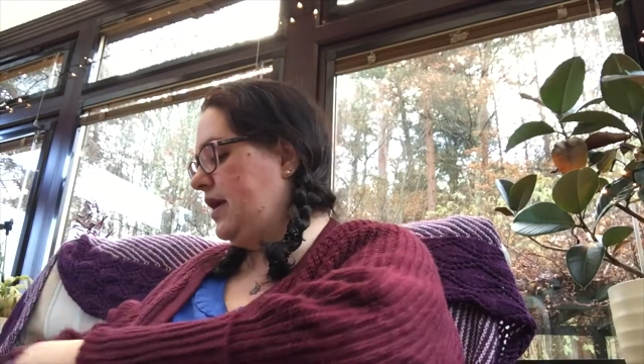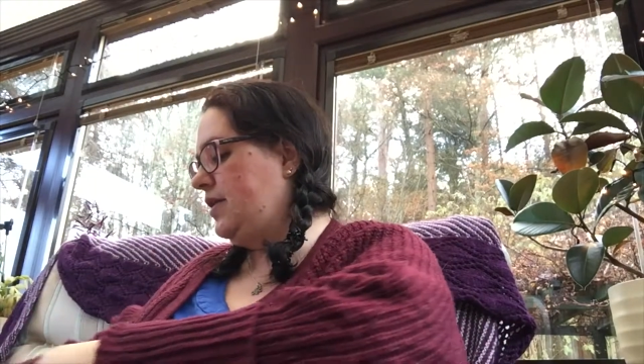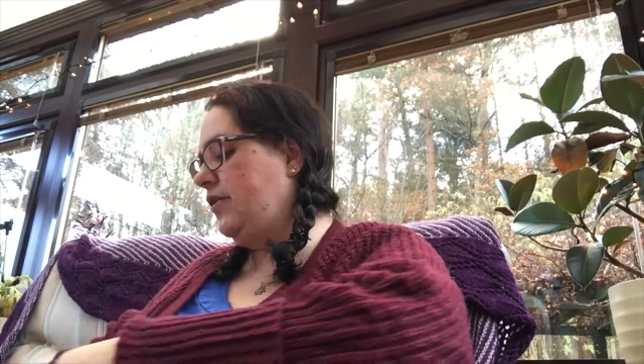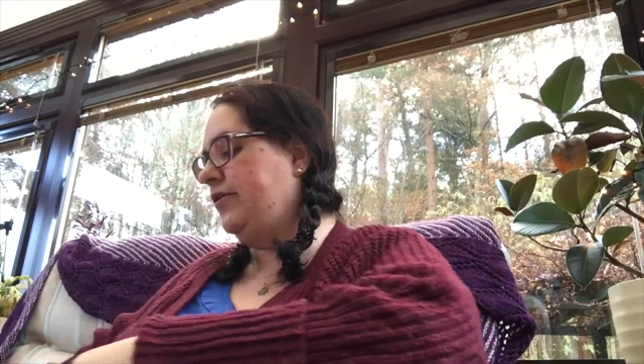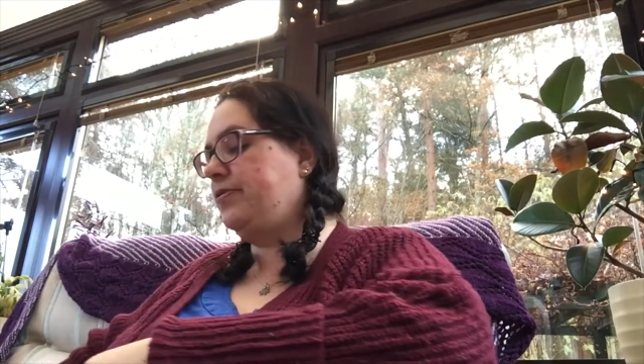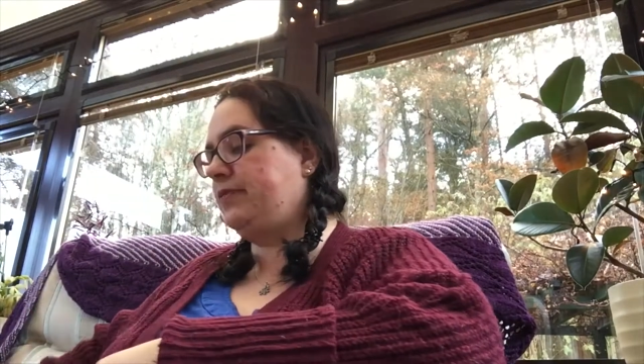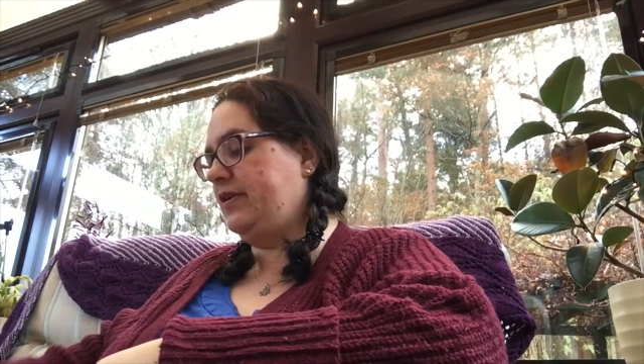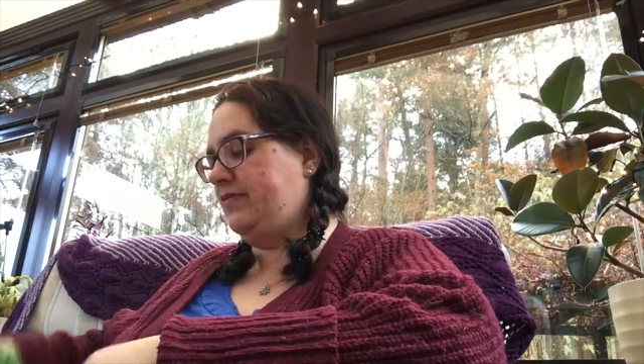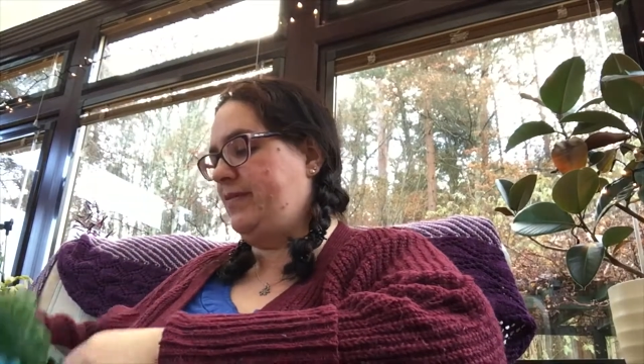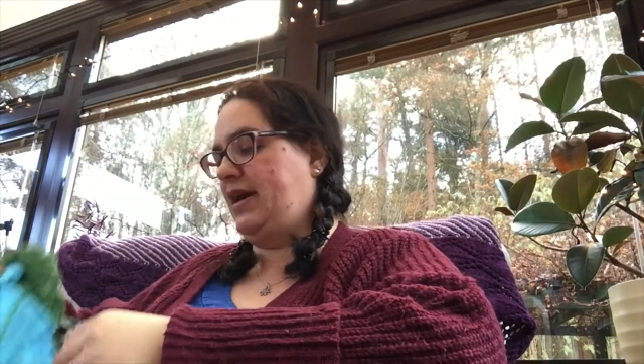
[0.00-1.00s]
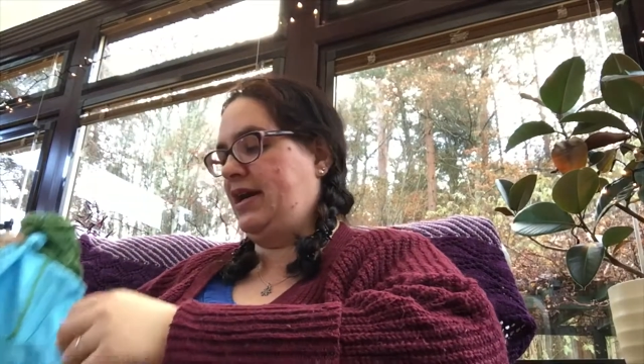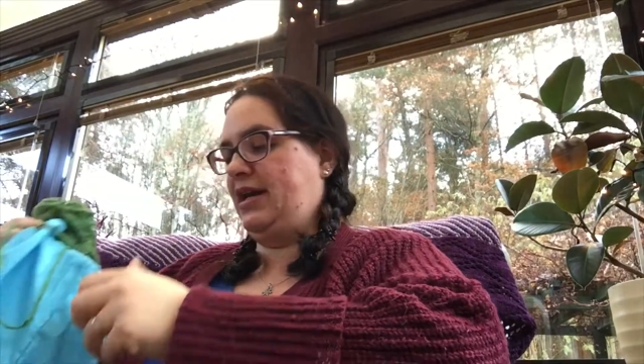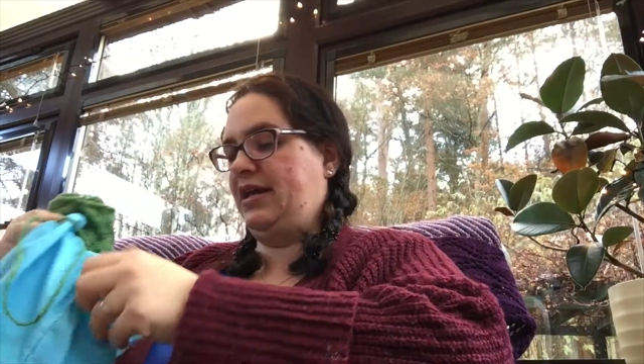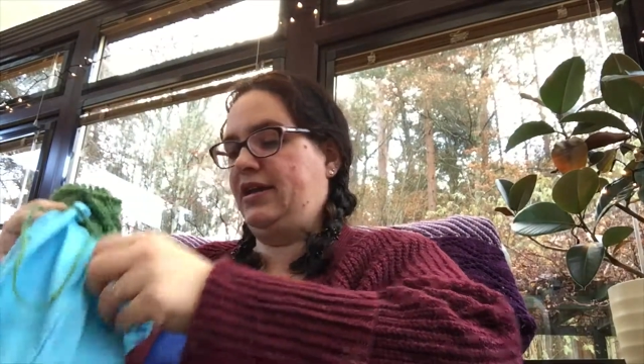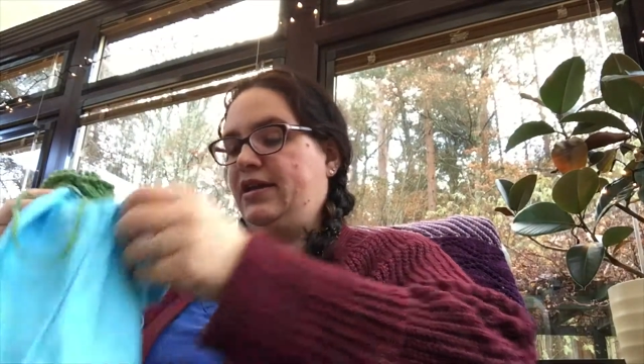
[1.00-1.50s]
And all 3 of
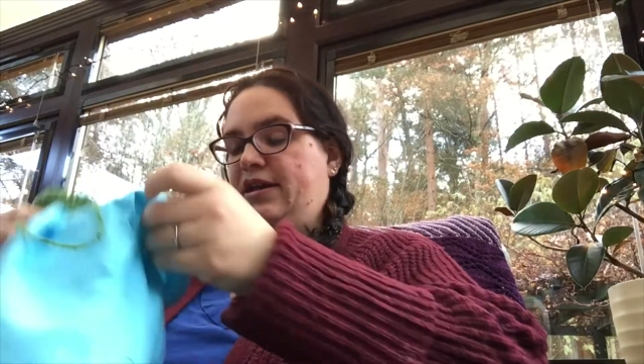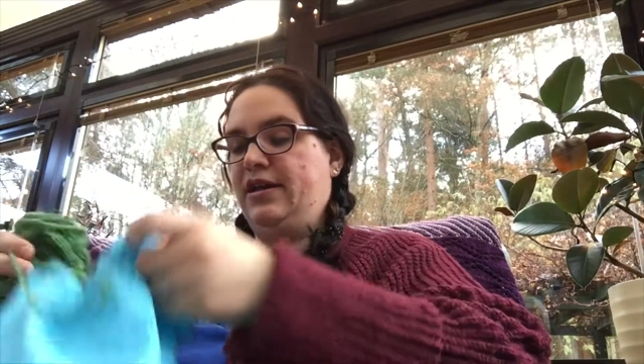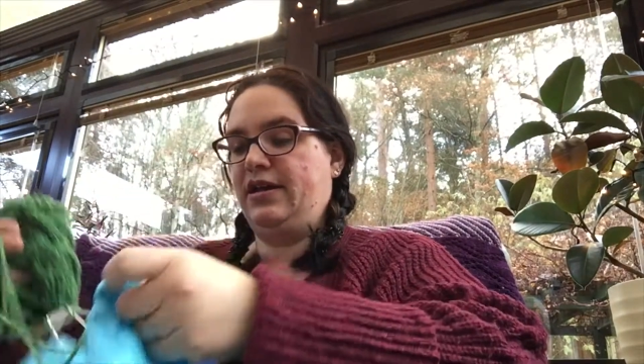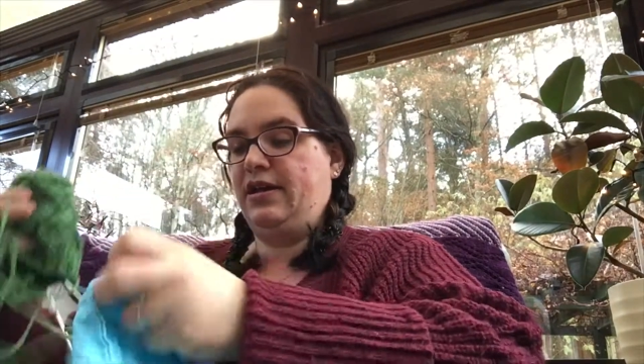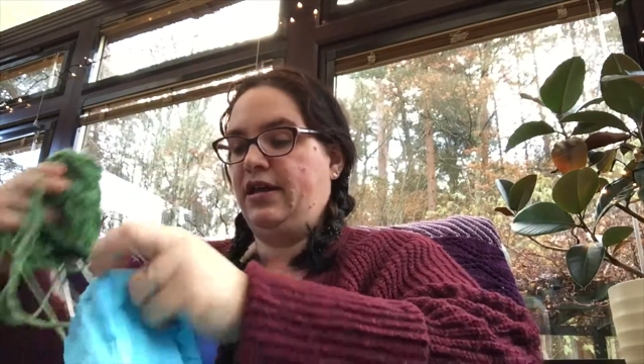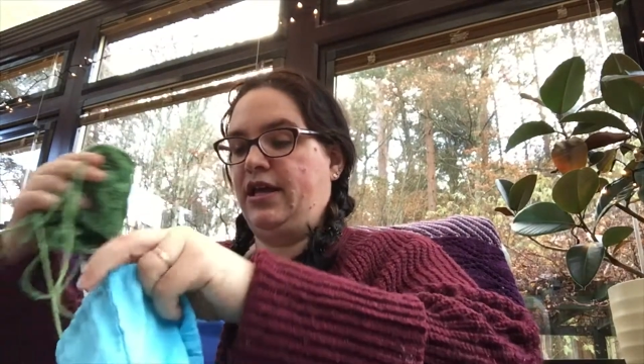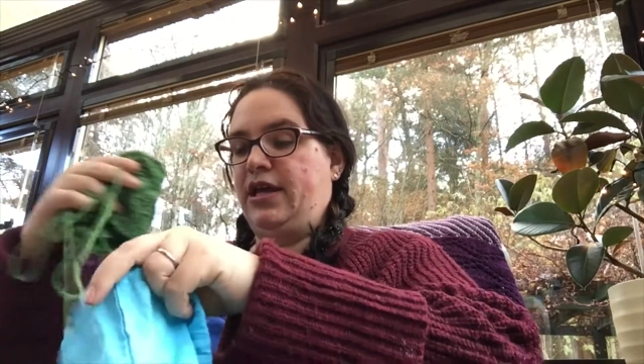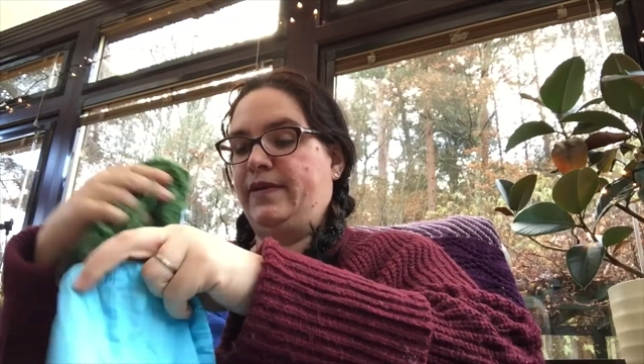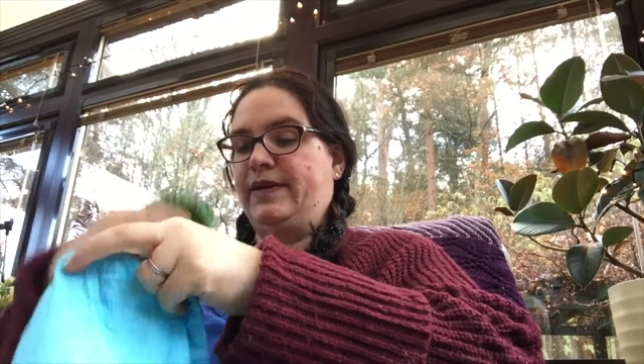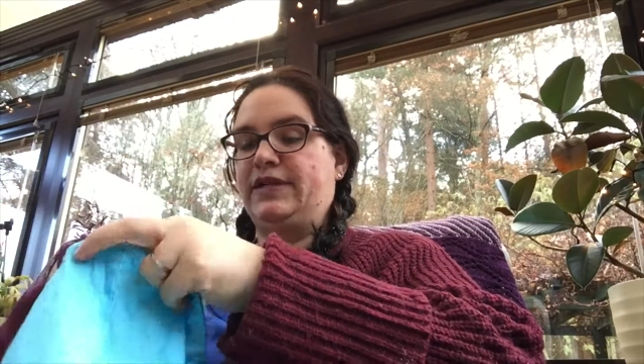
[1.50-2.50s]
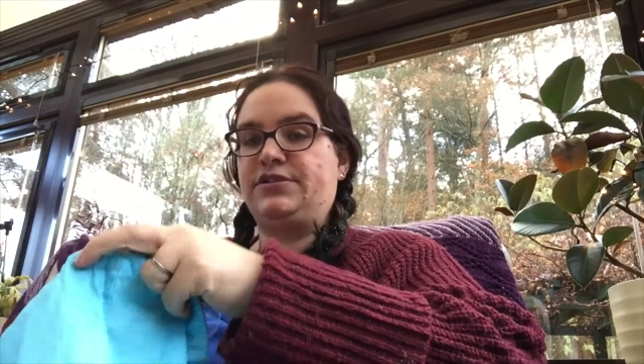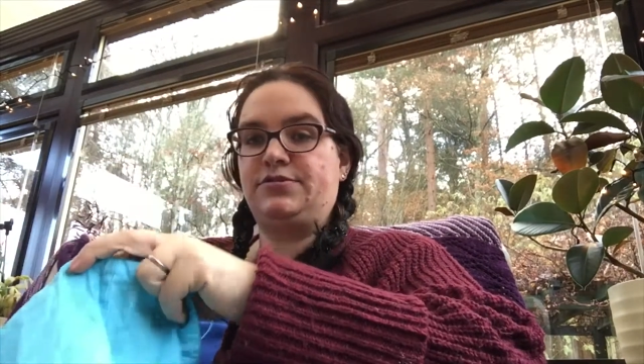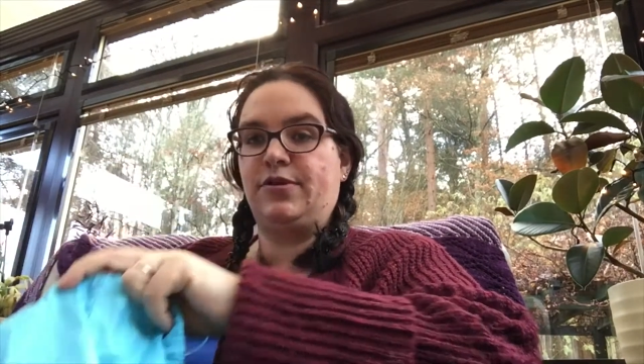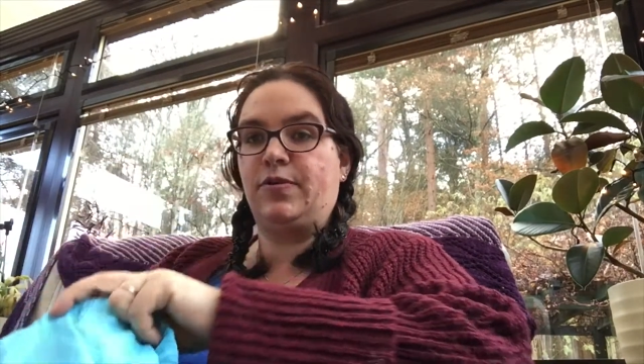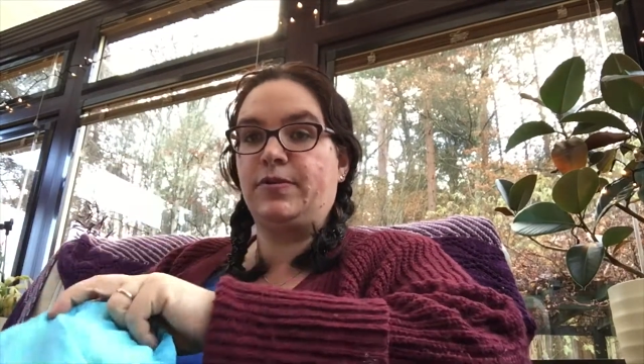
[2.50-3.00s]
my Aran
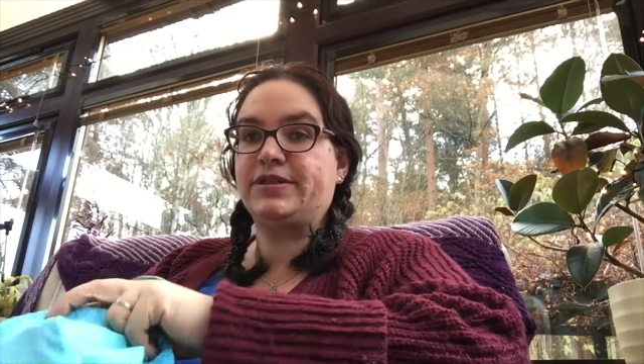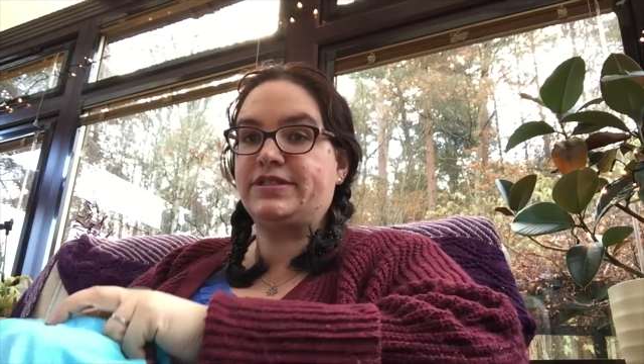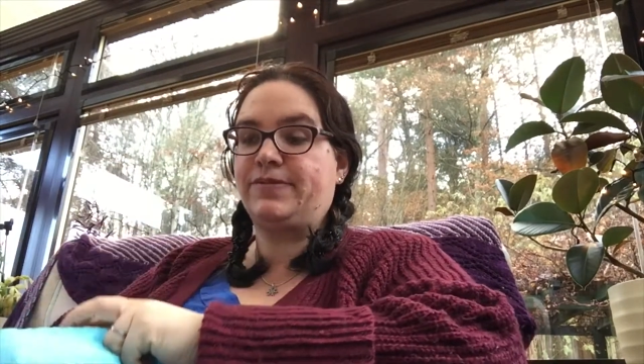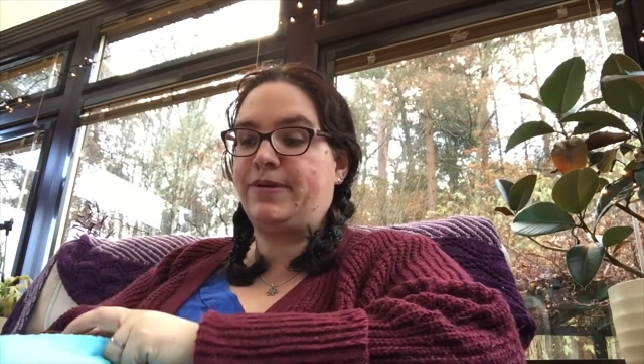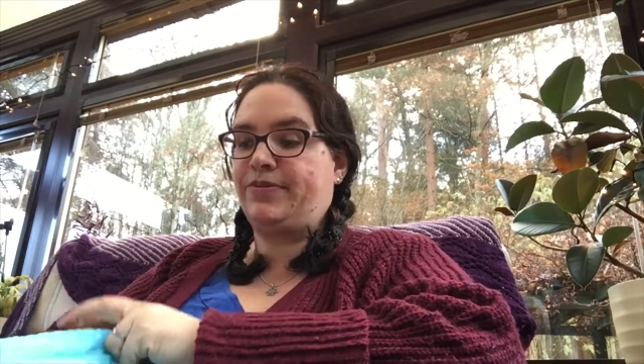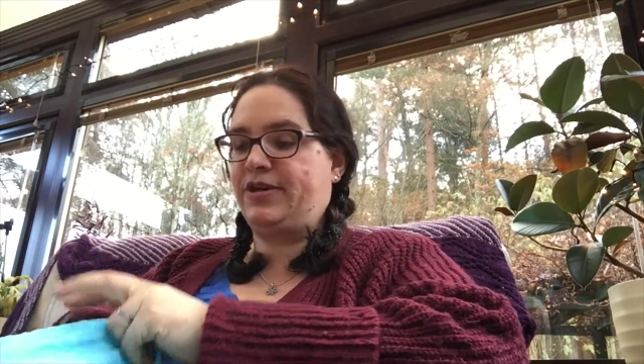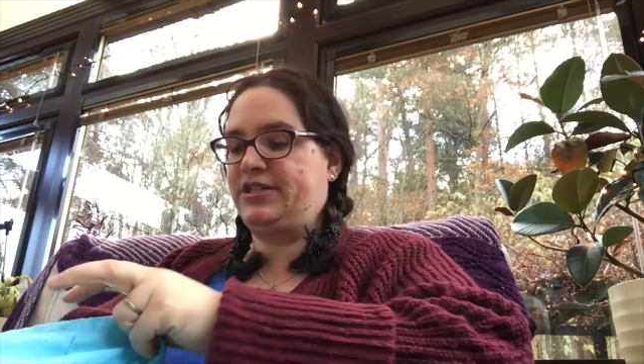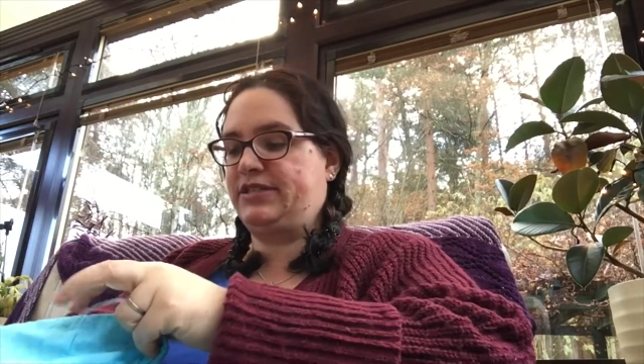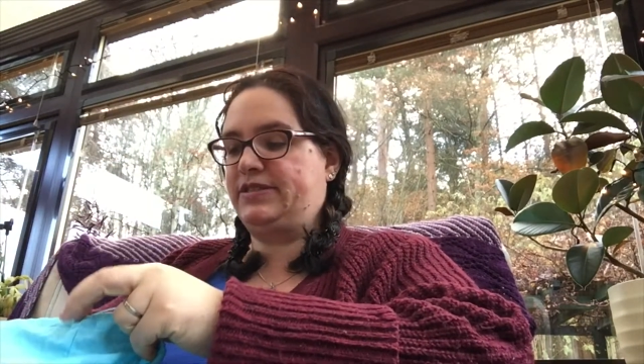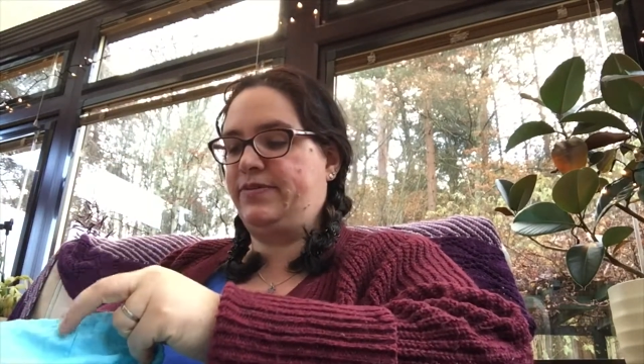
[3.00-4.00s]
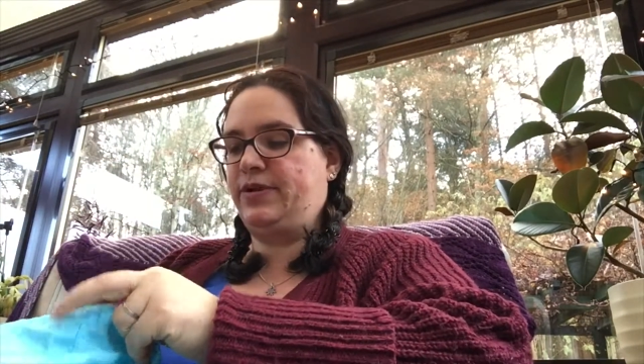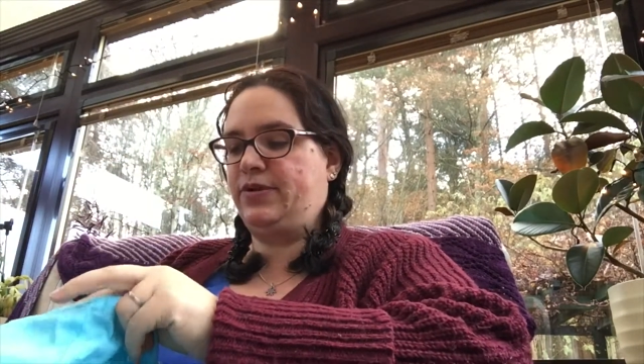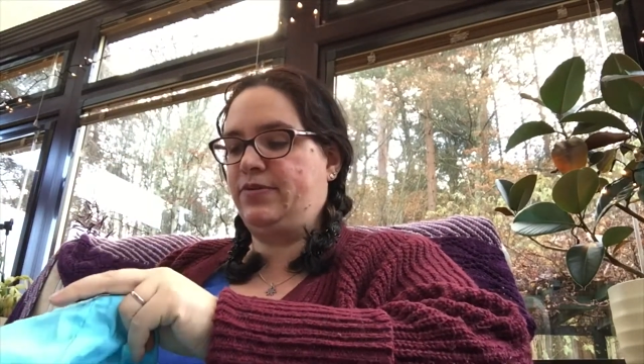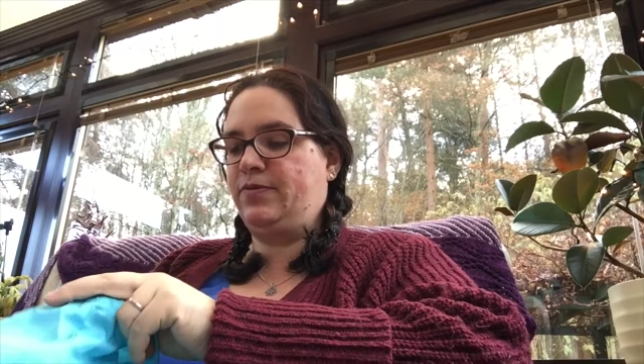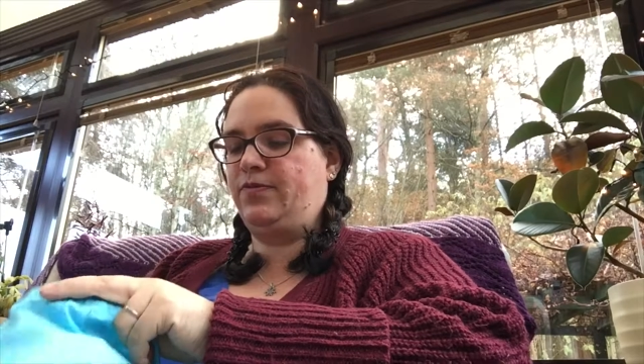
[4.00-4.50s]
stroke worsted weight projects have been
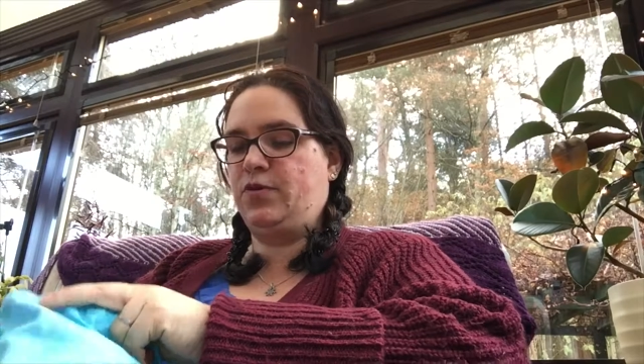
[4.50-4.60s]
on